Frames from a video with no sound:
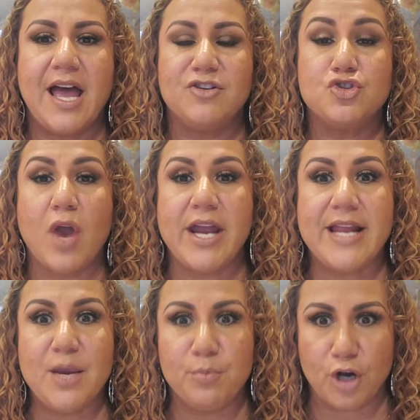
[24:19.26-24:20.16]

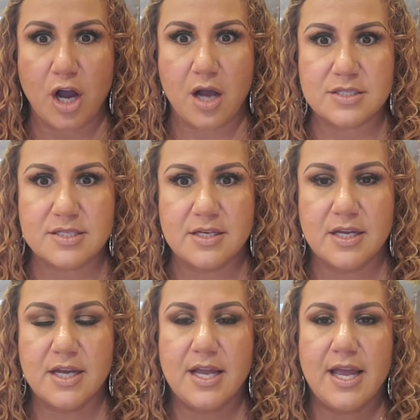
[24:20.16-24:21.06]
dried apricots.
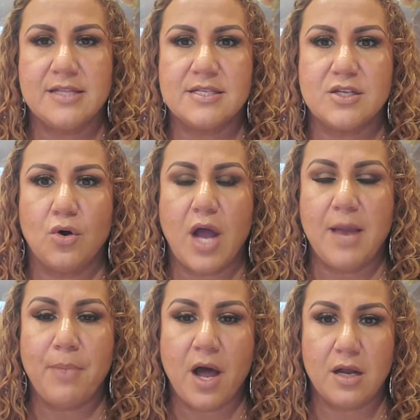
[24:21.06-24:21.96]
And so I
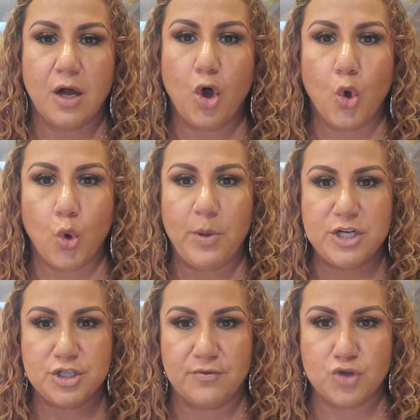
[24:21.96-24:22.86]
bought a whole
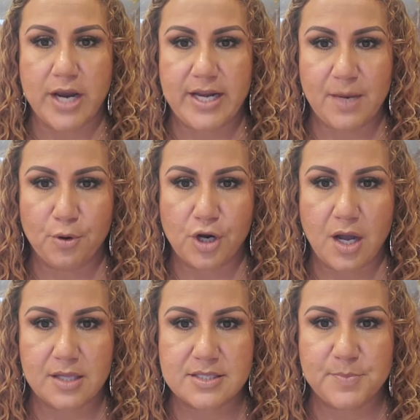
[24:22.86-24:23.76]
bunch of dried
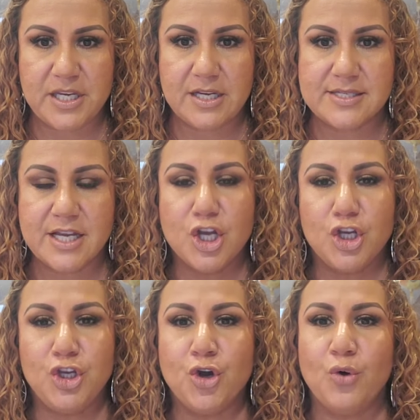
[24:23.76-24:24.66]
apricots because,
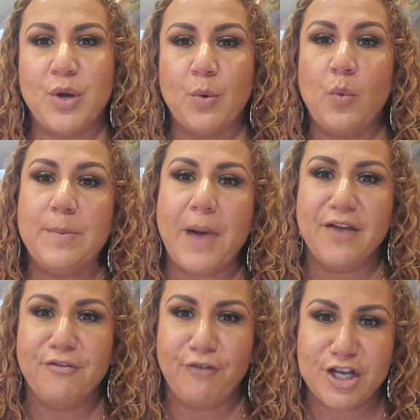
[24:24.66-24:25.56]
you know, when we
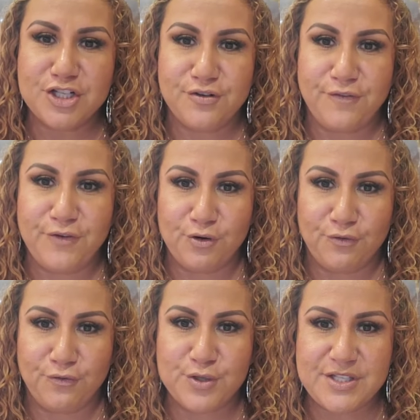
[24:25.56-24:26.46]
buy fresh
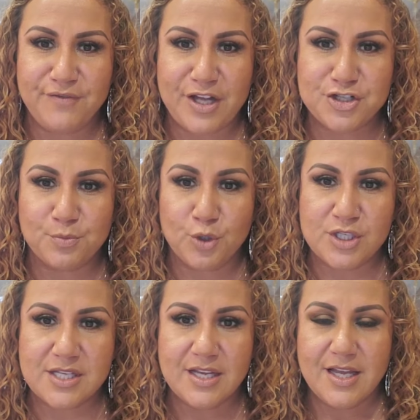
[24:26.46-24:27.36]
fruits and
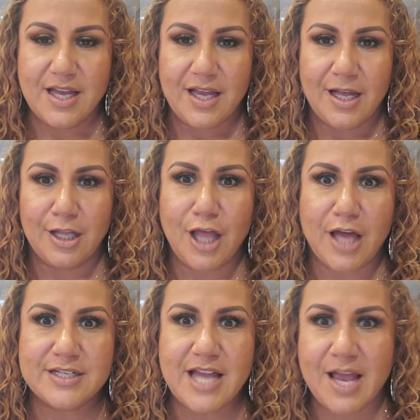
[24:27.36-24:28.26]
vegetables, a
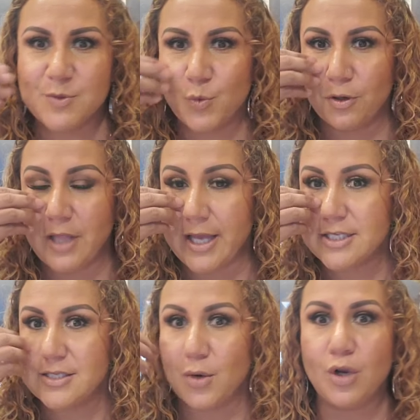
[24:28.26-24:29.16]
lot of times we're like
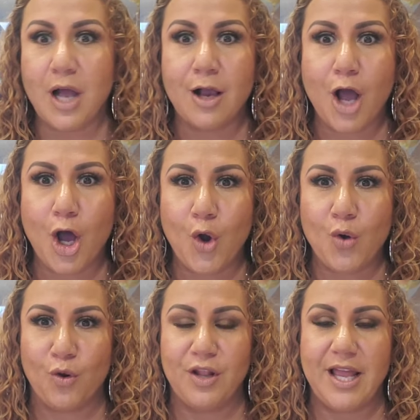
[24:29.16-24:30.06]
so gung-ho
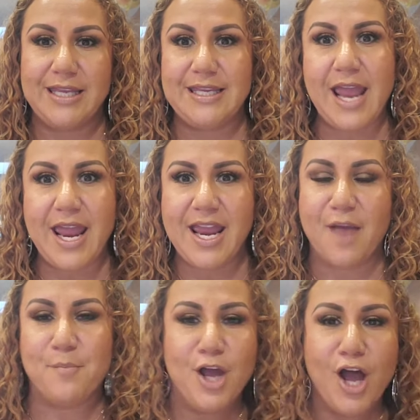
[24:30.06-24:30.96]
and we're like, yay,
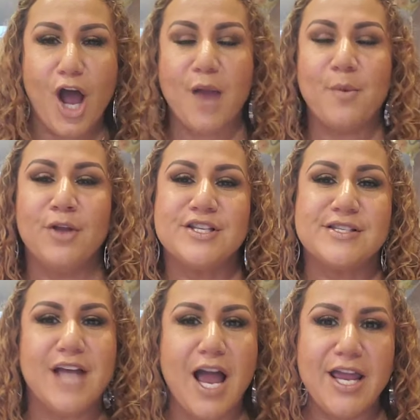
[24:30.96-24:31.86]
I'm on this
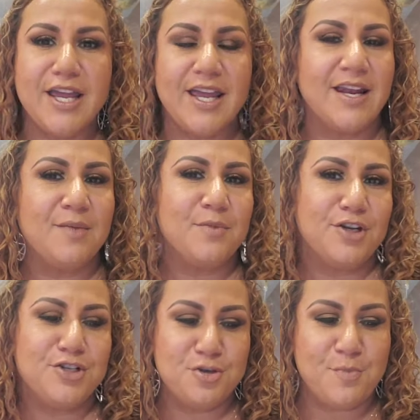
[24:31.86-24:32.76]
diet and I'm going
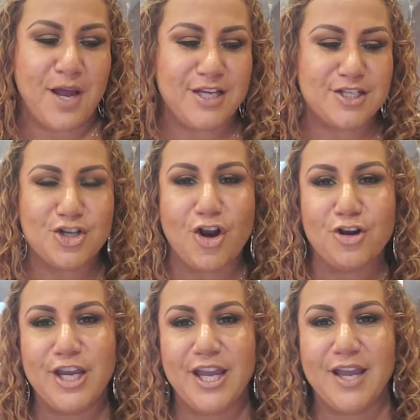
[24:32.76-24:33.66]
to do my
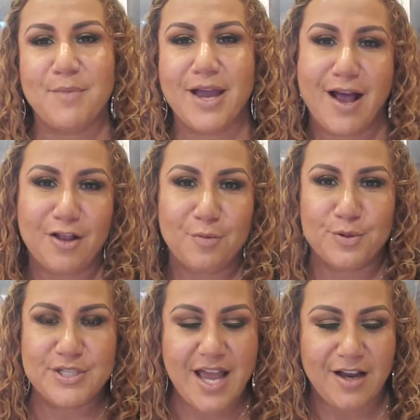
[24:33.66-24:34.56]
starter kit, my
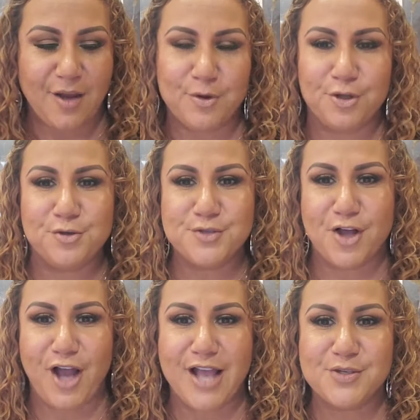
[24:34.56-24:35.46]
Alipotec, I'm going to lose
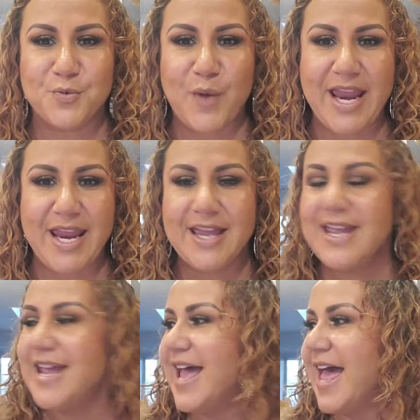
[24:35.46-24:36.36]
all kinds of weight.
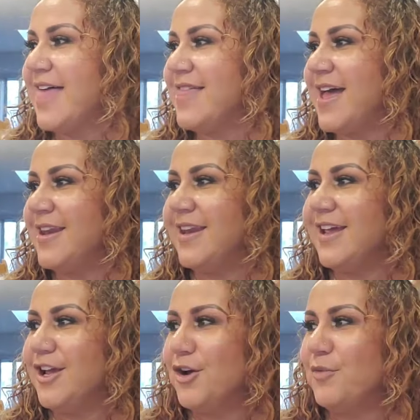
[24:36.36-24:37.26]
And then
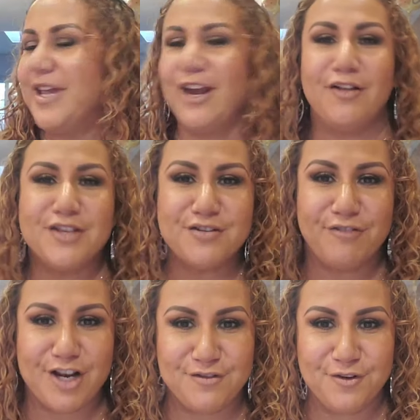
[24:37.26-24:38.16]
we get all these
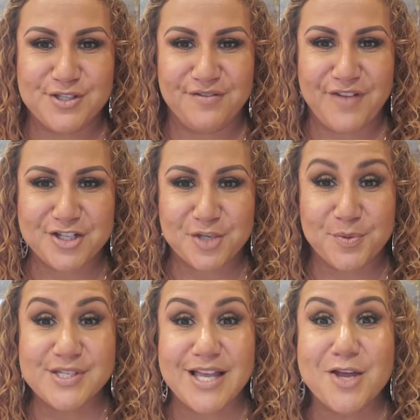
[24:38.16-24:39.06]
fresh fruits and
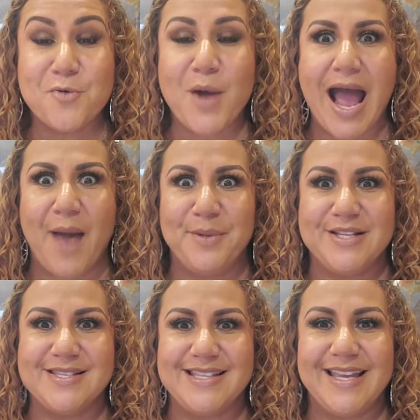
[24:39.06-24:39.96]
vegetables, and then what
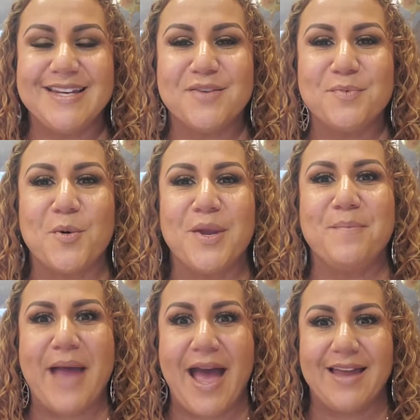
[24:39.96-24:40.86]
happens? They end up
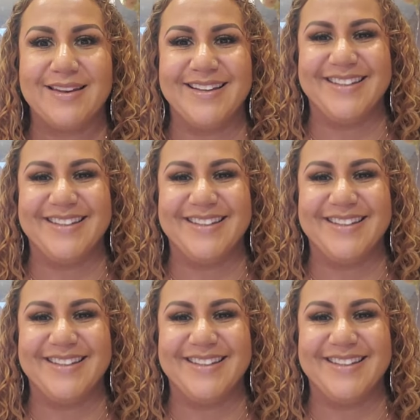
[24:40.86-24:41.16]
going bad